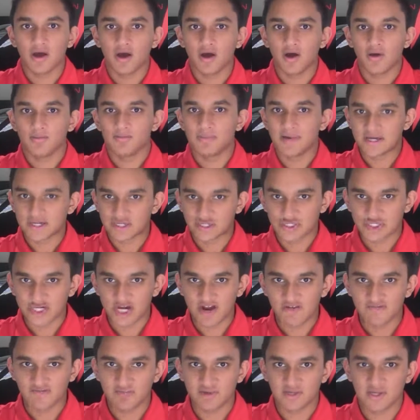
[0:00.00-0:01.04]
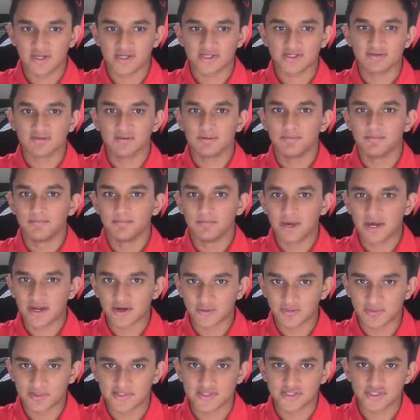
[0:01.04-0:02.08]
better draft picks,
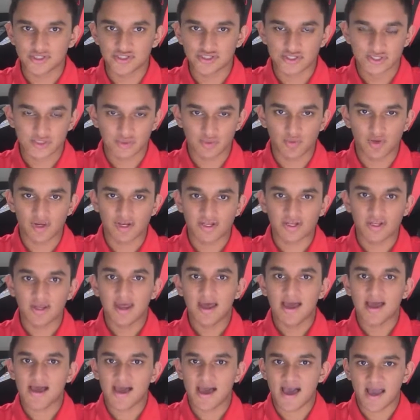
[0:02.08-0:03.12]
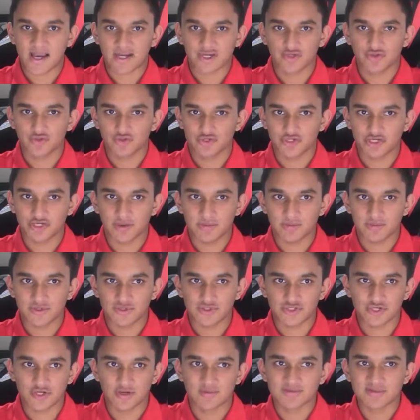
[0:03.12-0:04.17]
better positions to win actual
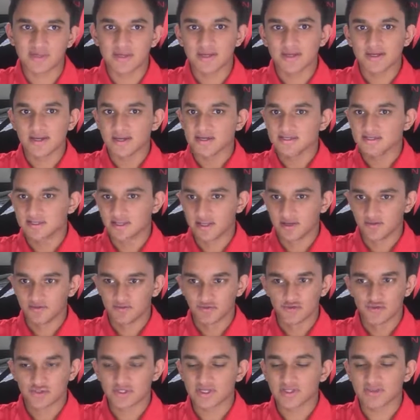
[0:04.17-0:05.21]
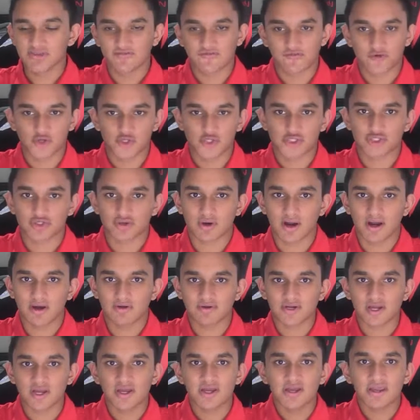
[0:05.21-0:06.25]
championships instead of losing in the first
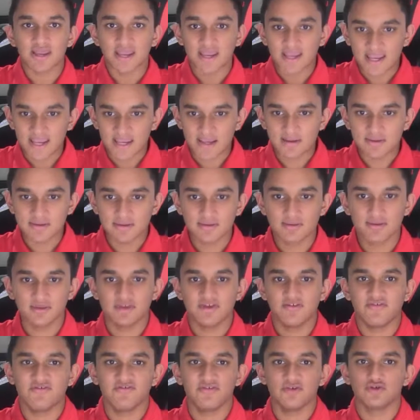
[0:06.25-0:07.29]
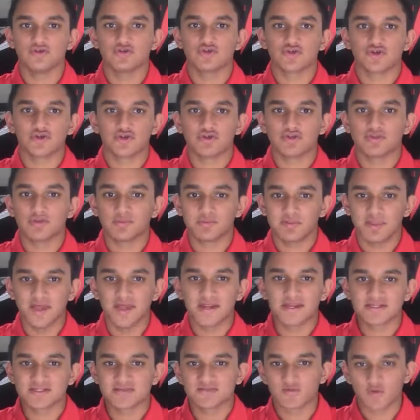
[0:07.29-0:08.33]
round in the future. The
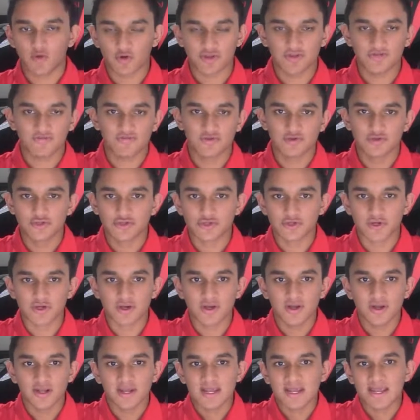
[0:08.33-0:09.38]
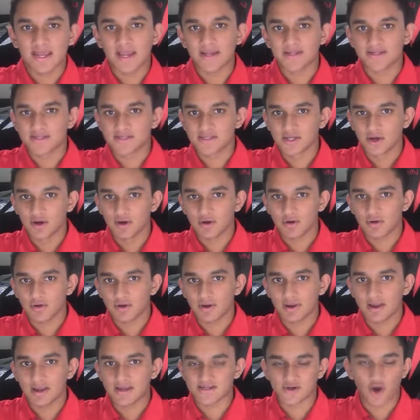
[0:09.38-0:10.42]
plan is for the future. And
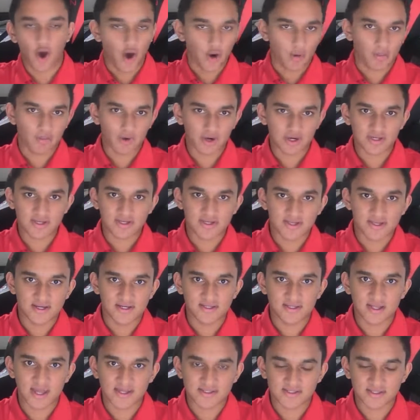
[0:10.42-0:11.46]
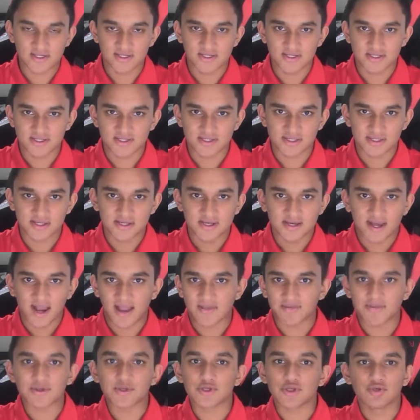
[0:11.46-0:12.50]
so as heartbreaking as it is,
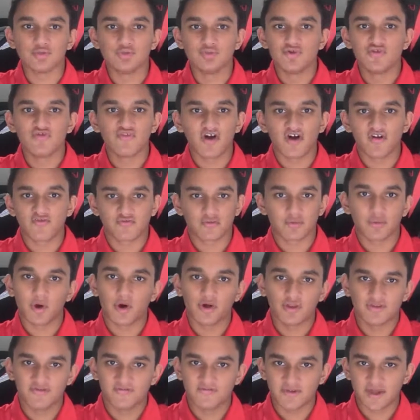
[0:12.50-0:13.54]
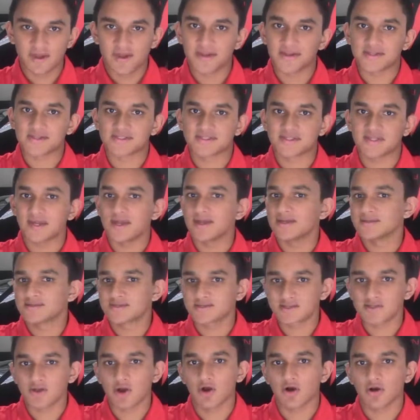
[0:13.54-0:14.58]
I think you move on from all of that and
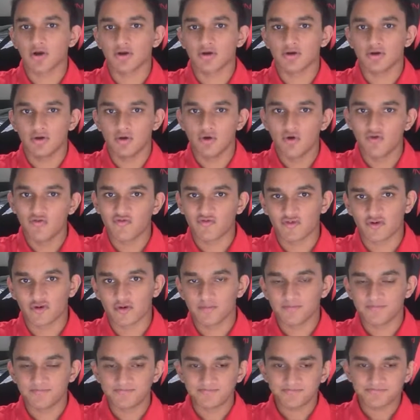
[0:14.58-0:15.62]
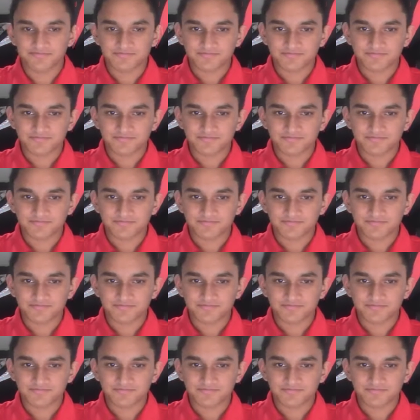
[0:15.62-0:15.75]
start over.